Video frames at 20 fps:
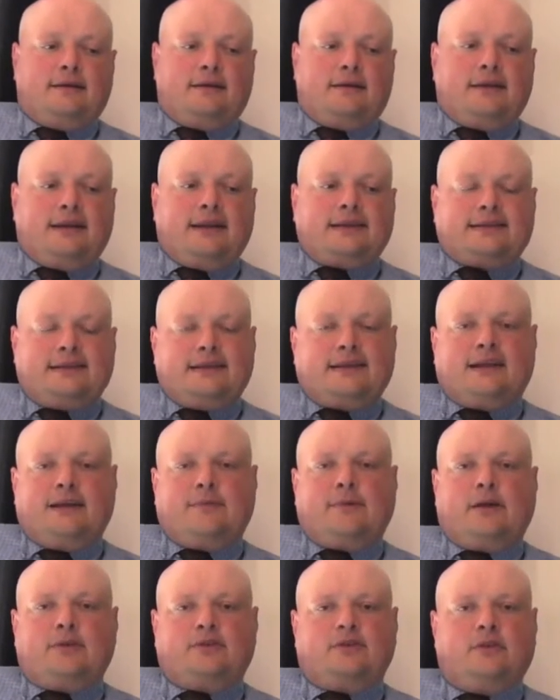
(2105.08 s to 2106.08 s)
it's going to
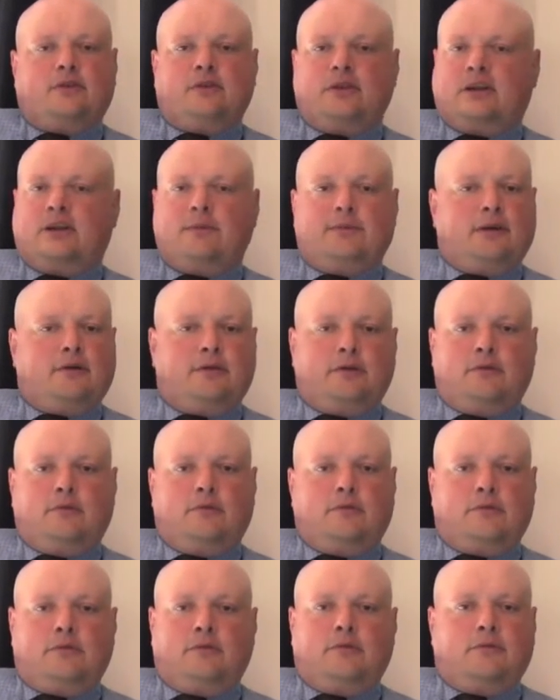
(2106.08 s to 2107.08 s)
come out. It's not going to come out.
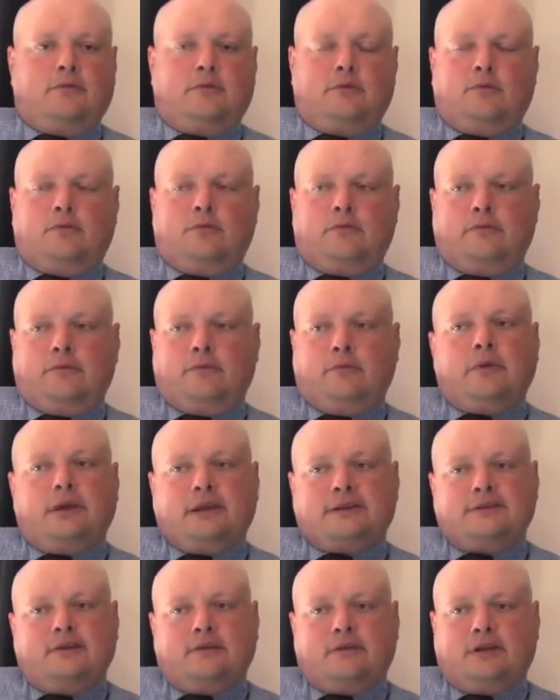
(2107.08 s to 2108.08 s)

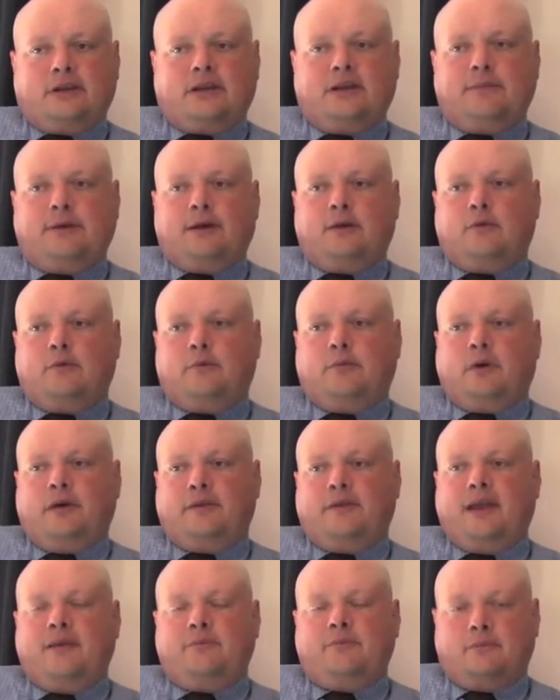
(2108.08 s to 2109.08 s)
It's not going to come out by
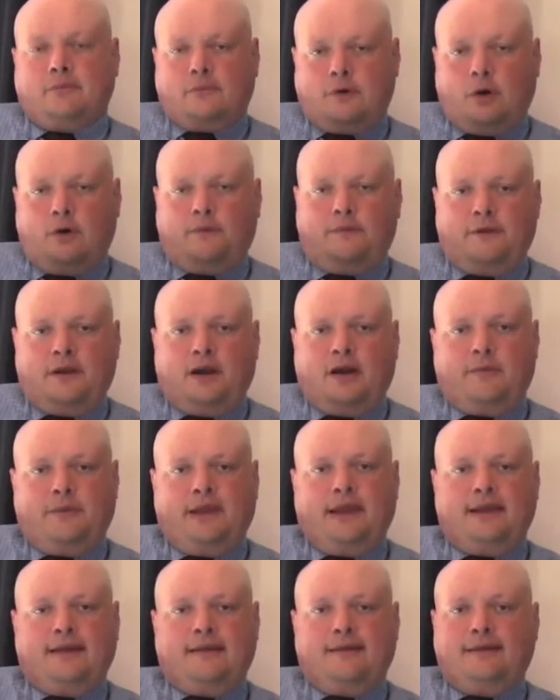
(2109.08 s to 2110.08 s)
them coughing up.
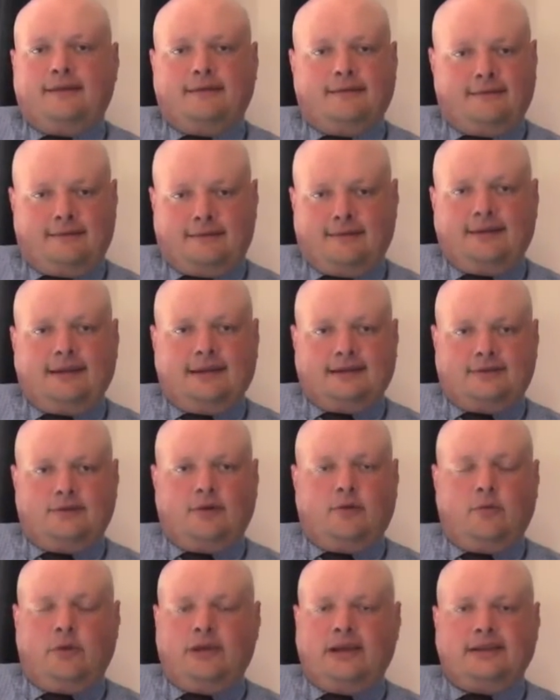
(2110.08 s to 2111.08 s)
It's
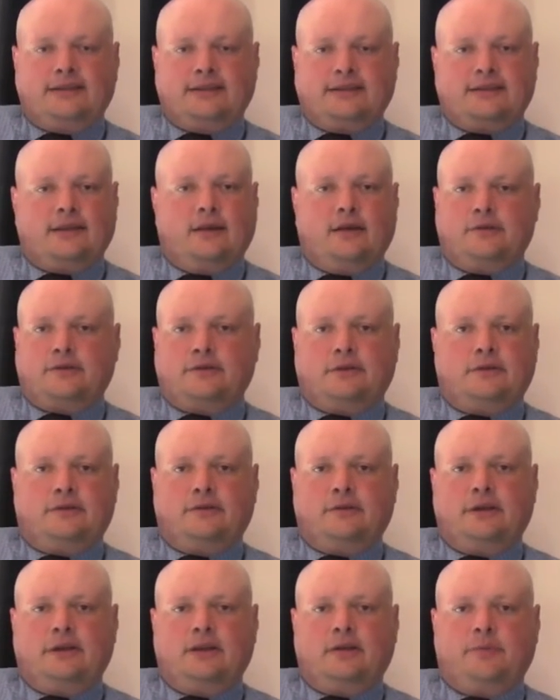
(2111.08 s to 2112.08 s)
not willing disclosure.
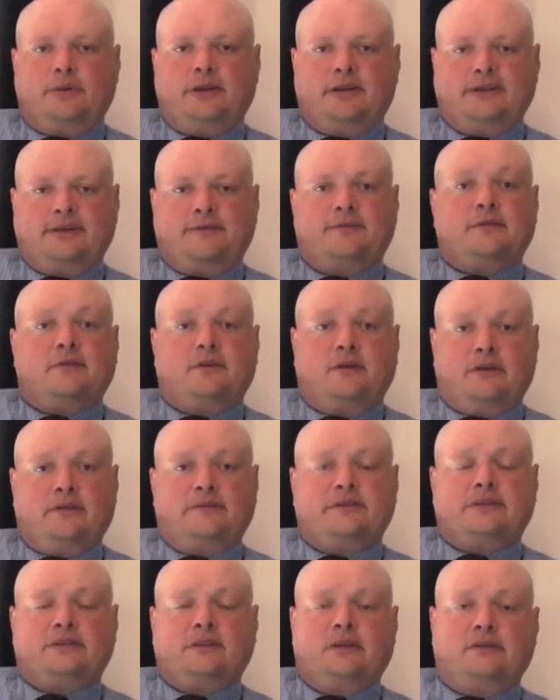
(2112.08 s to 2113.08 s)
It'll be a different kind
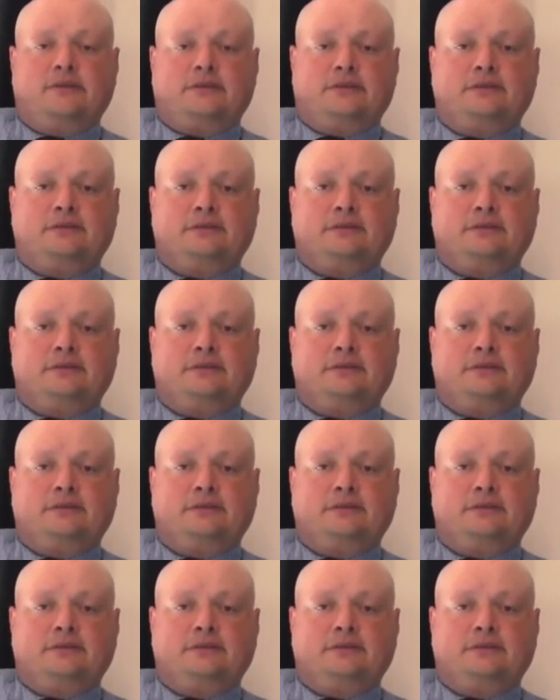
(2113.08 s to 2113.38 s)
of disclosure.